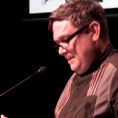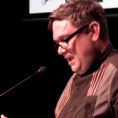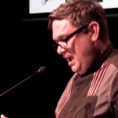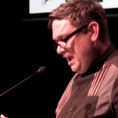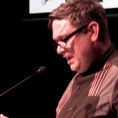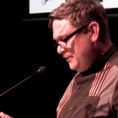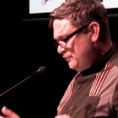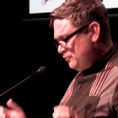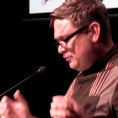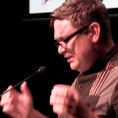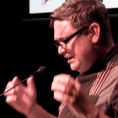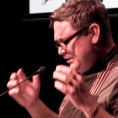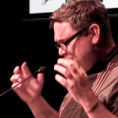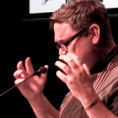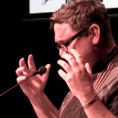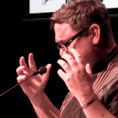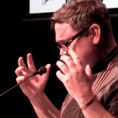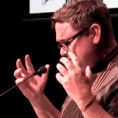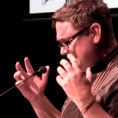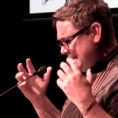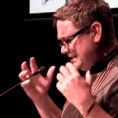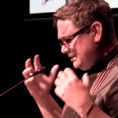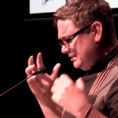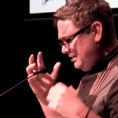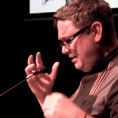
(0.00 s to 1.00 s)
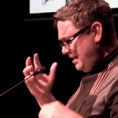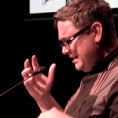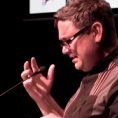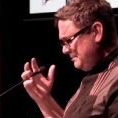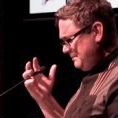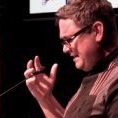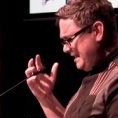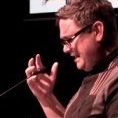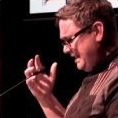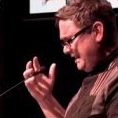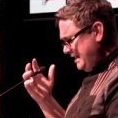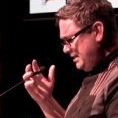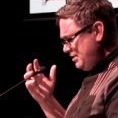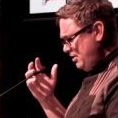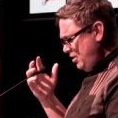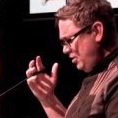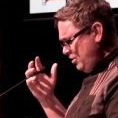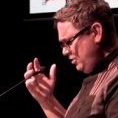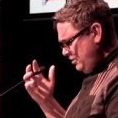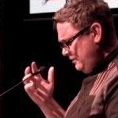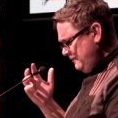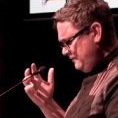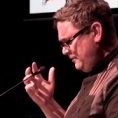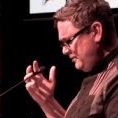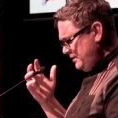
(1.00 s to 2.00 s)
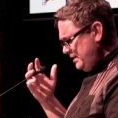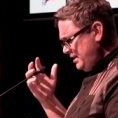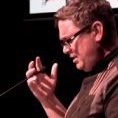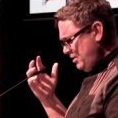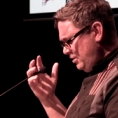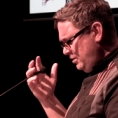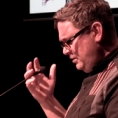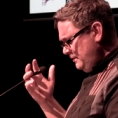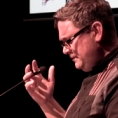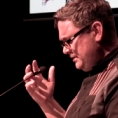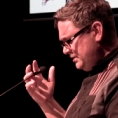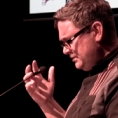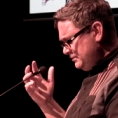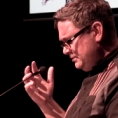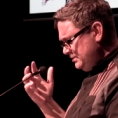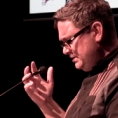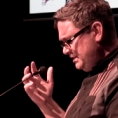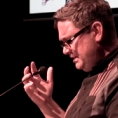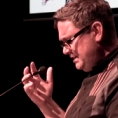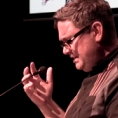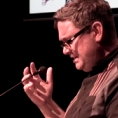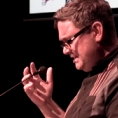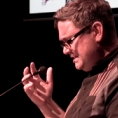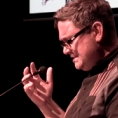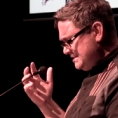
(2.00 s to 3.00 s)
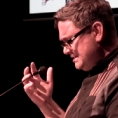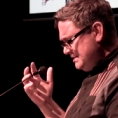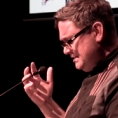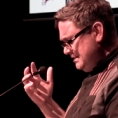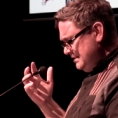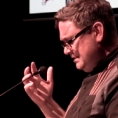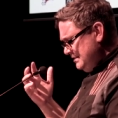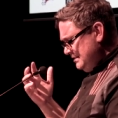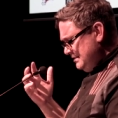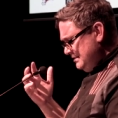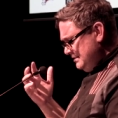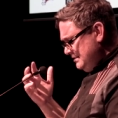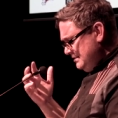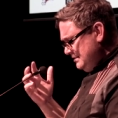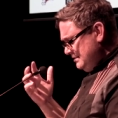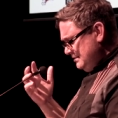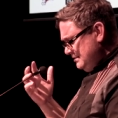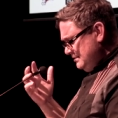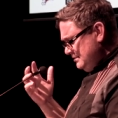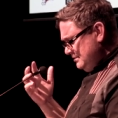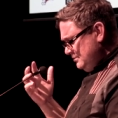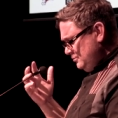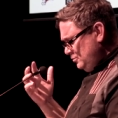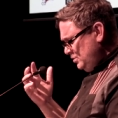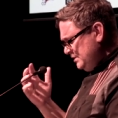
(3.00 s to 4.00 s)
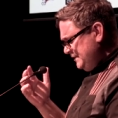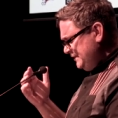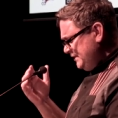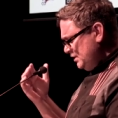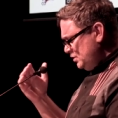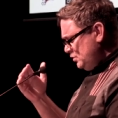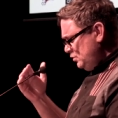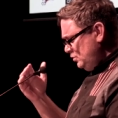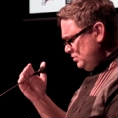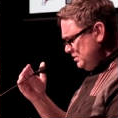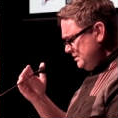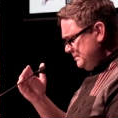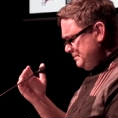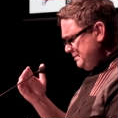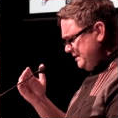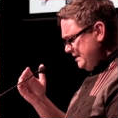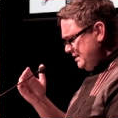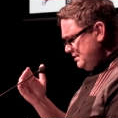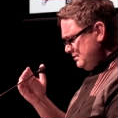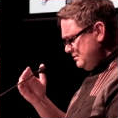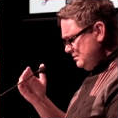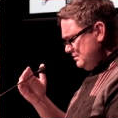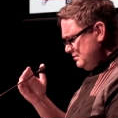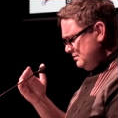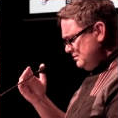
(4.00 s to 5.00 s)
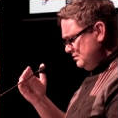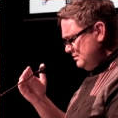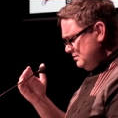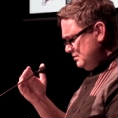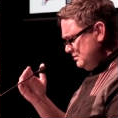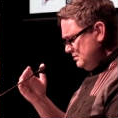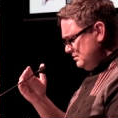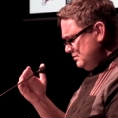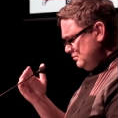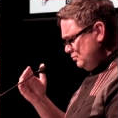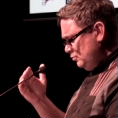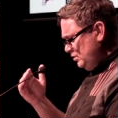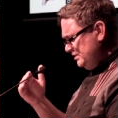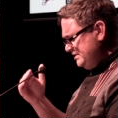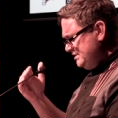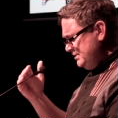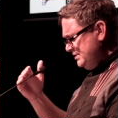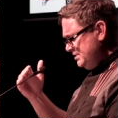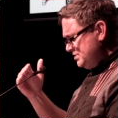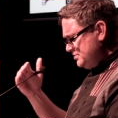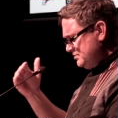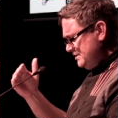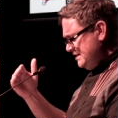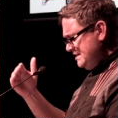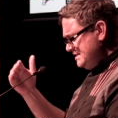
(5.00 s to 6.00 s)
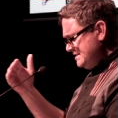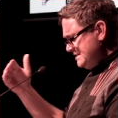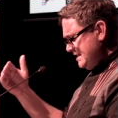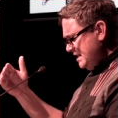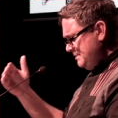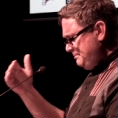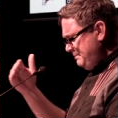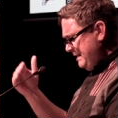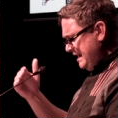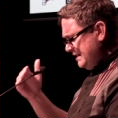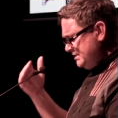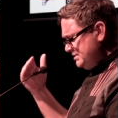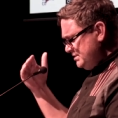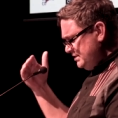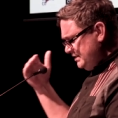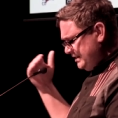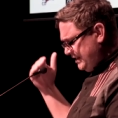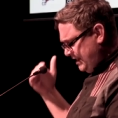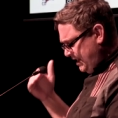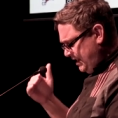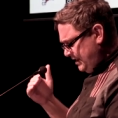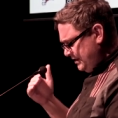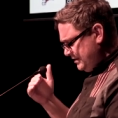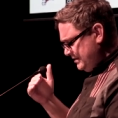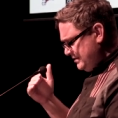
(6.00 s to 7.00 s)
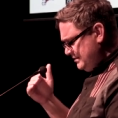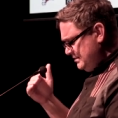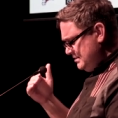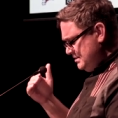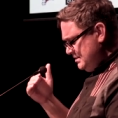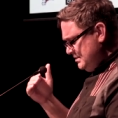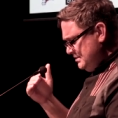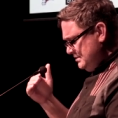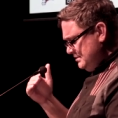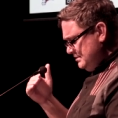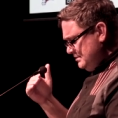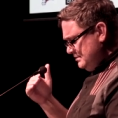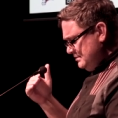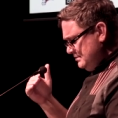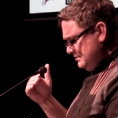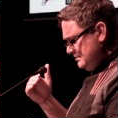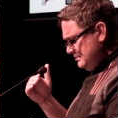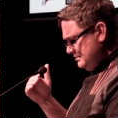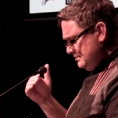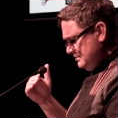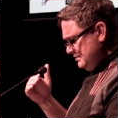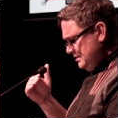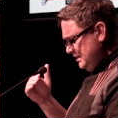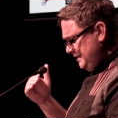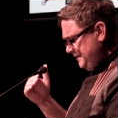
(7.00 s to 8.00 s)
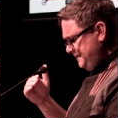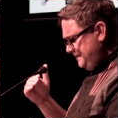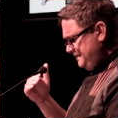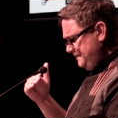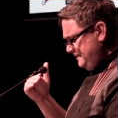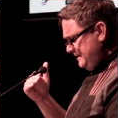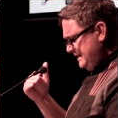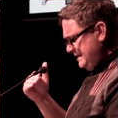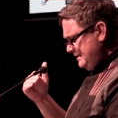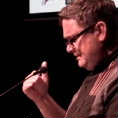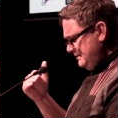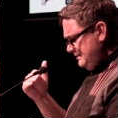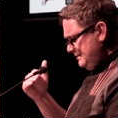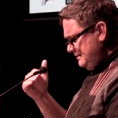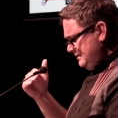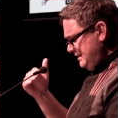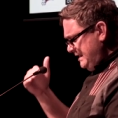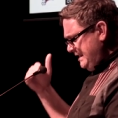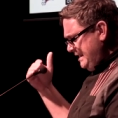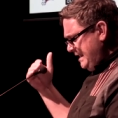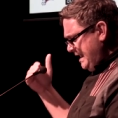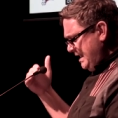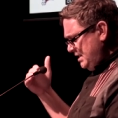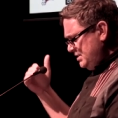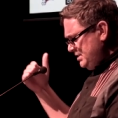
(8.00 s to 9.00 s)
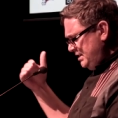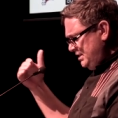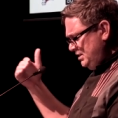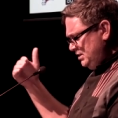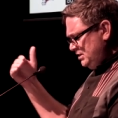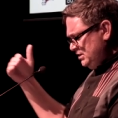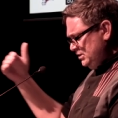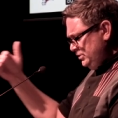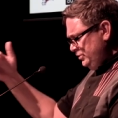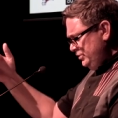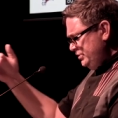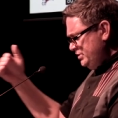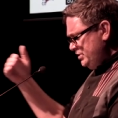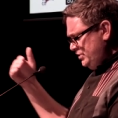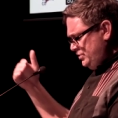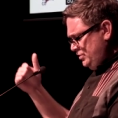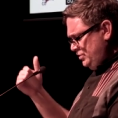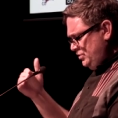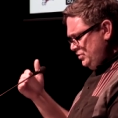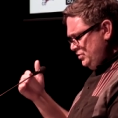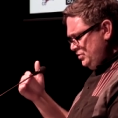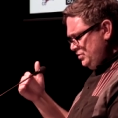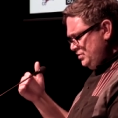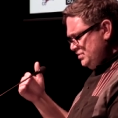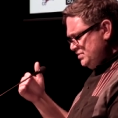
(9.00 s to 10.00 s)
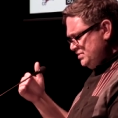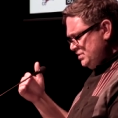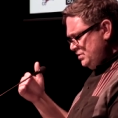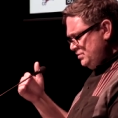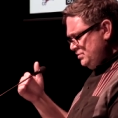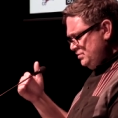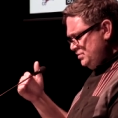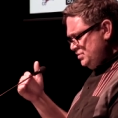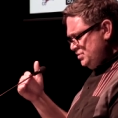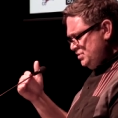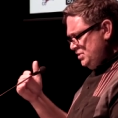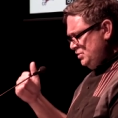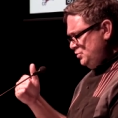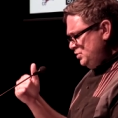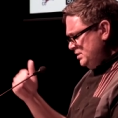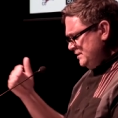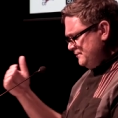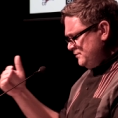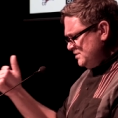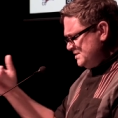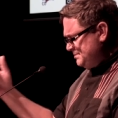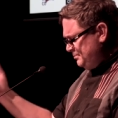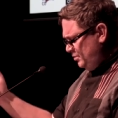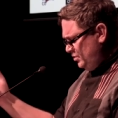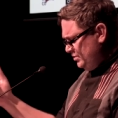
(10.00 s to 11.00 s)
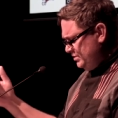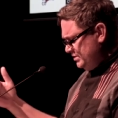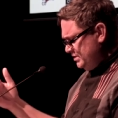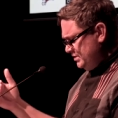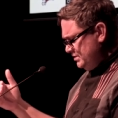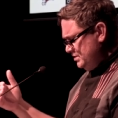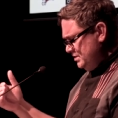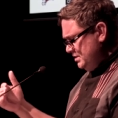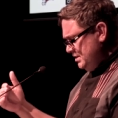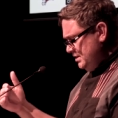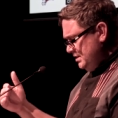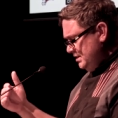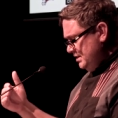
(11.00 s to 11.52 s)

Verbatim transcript: I have rewritten that line in my head over and over through the years. What if the call had been, What did the tree say back to you, Kath? If he had included her so she could have responded.